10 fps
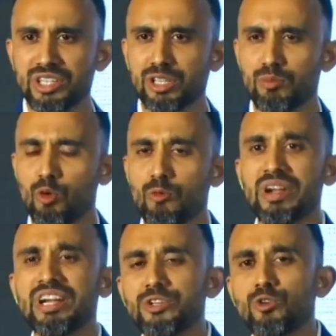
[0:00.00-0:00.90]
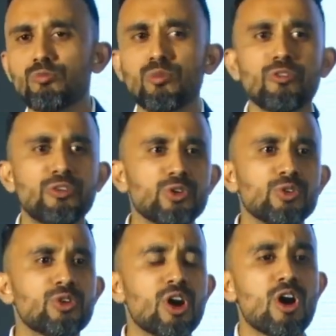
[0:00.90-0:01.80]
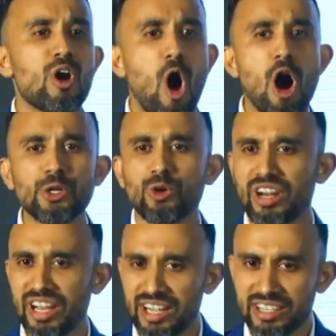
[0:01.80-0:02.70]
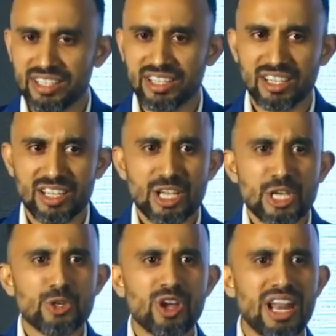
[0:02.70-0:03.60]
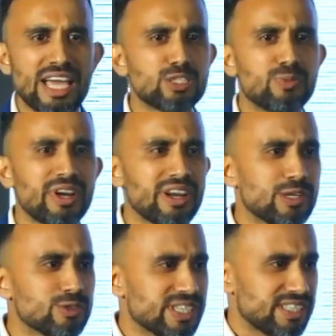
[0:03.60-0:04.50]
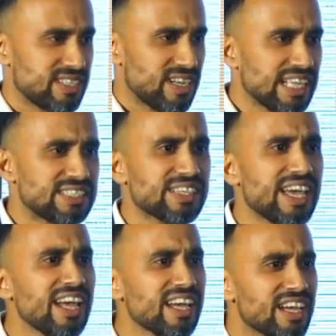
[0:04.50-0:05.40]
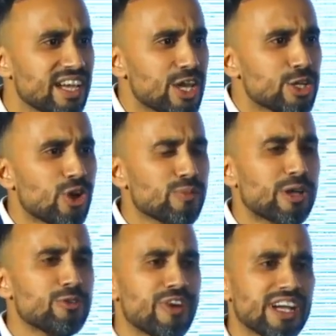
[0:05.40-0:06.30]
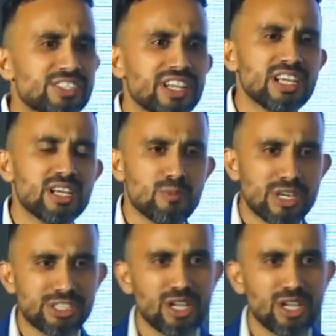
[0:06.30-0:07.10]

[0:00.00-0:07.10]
the moment you move to auto grade, your line speed reduces. Let's say you are manufacturing commercial